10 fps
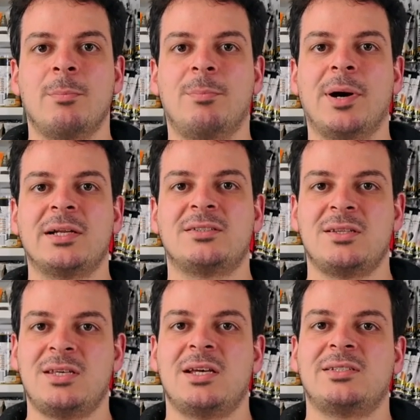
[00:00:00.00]
but
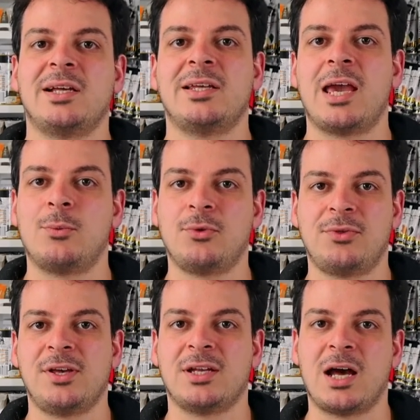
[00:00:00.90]
the Atelier will
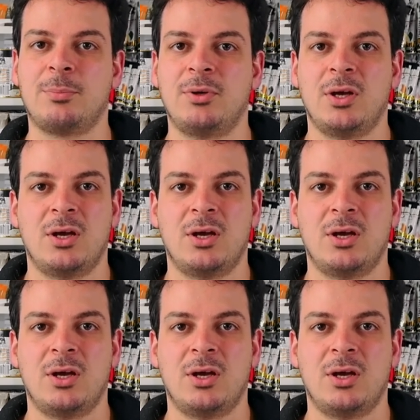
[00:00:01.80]
thicken up